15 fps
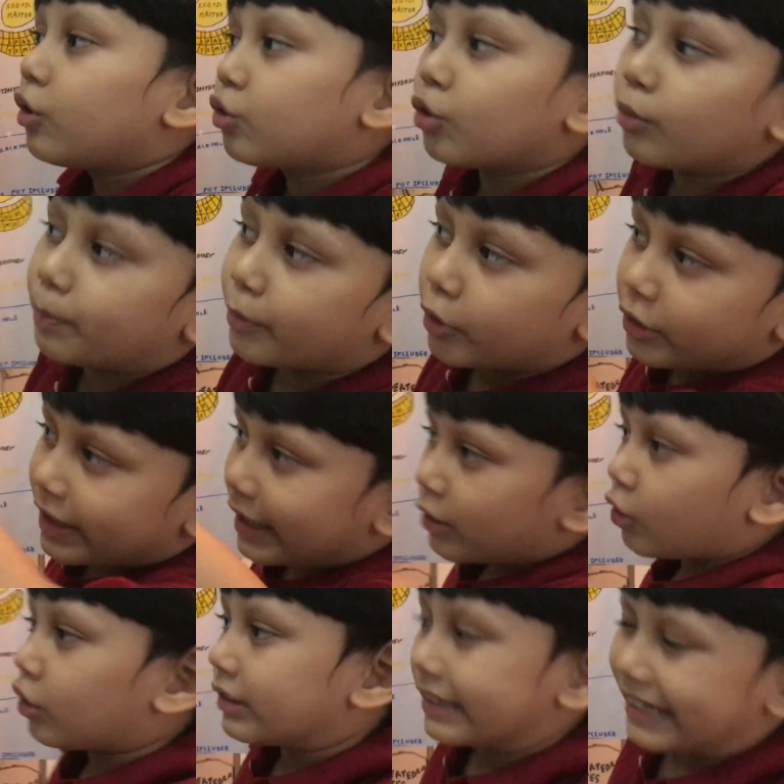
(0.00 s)
to protect
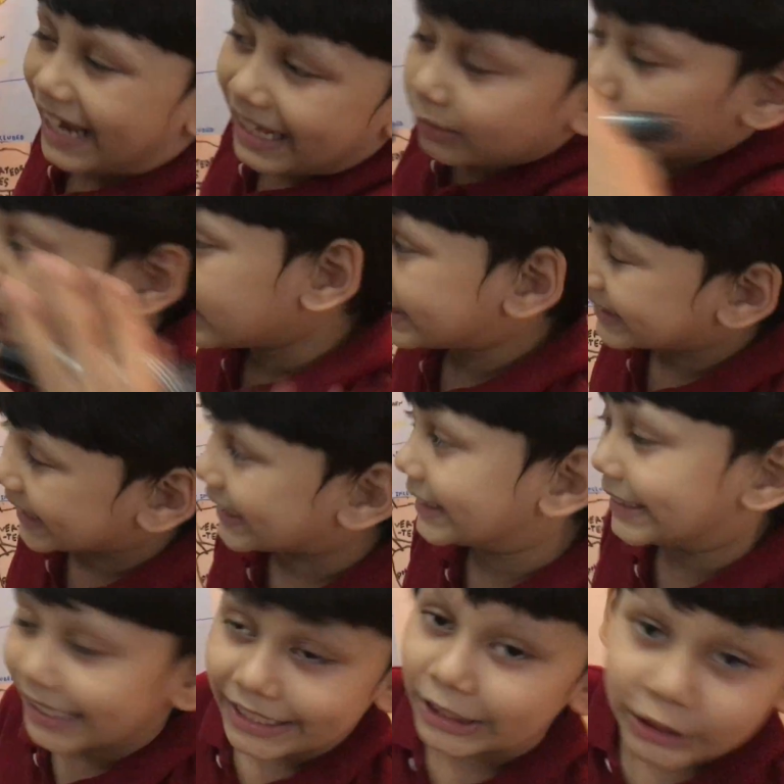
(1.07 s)
all the Catholics,
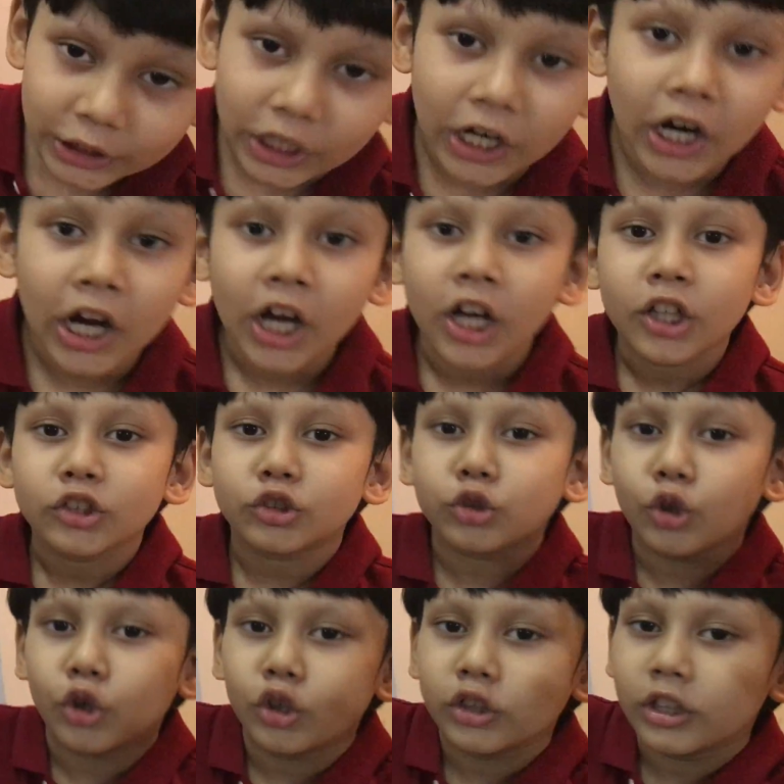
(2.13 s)
etc.
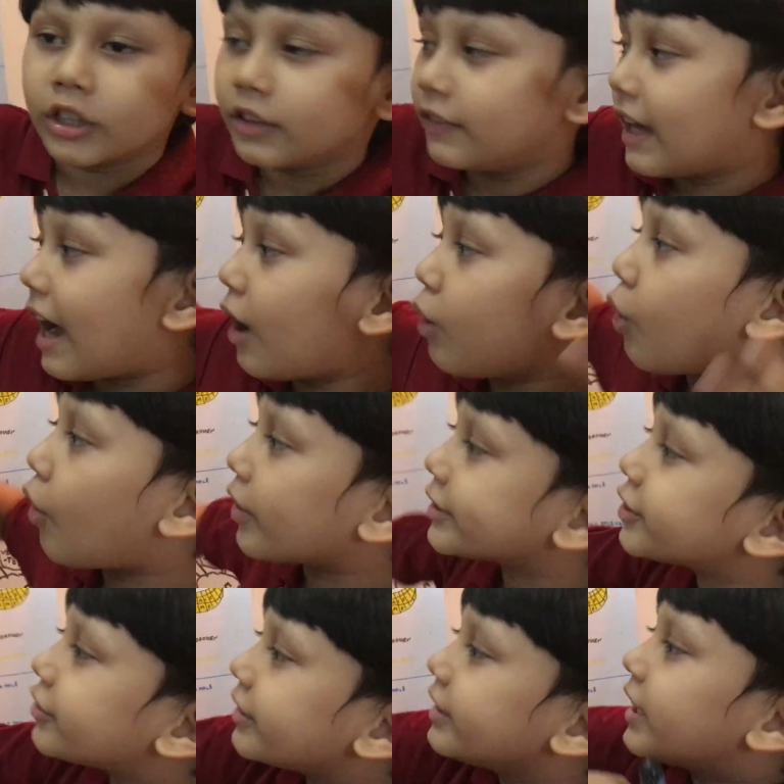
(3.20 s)
So now
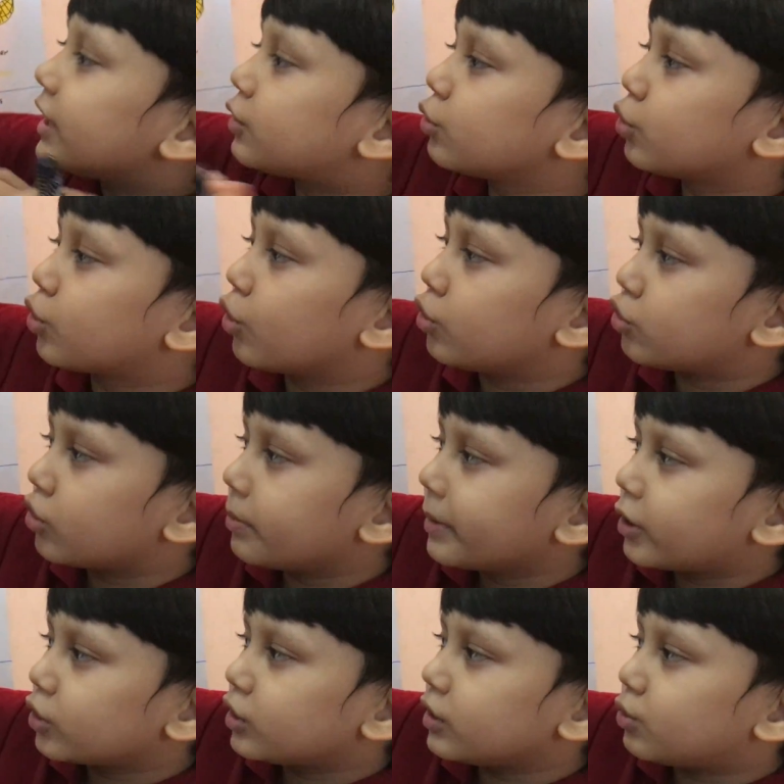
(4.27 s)
Austria took control
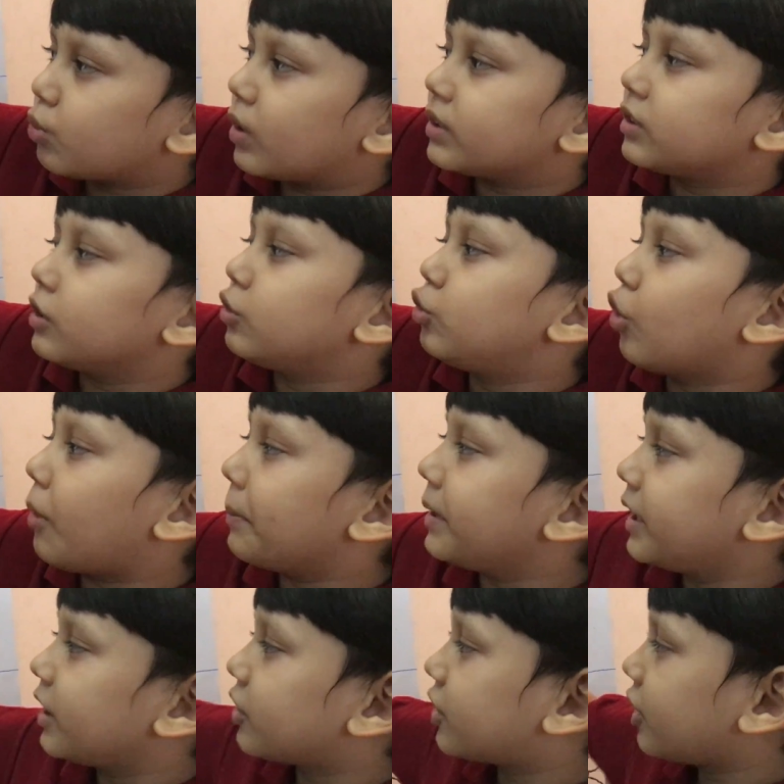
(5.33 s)
because it was the
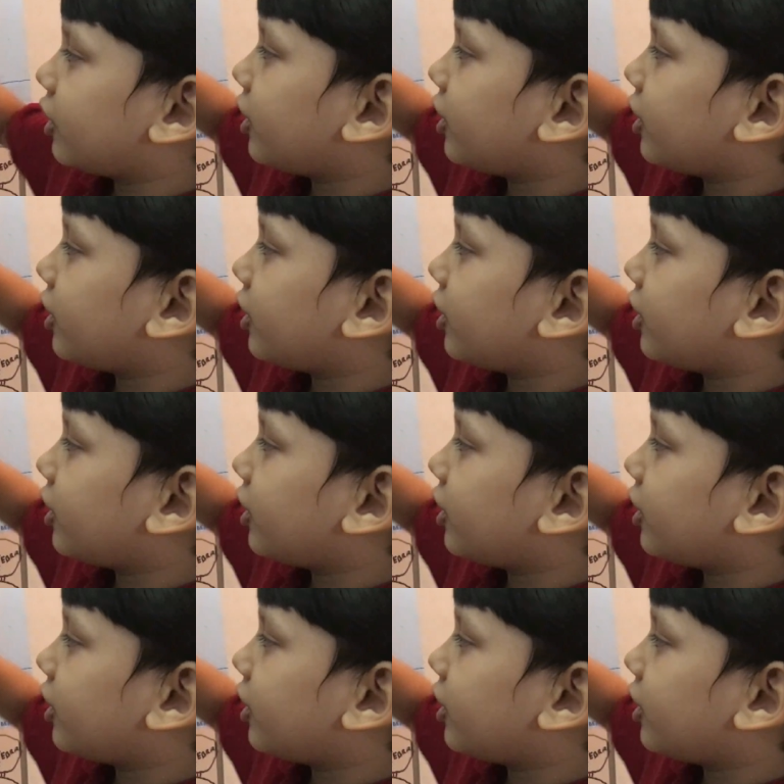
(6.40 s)
dominant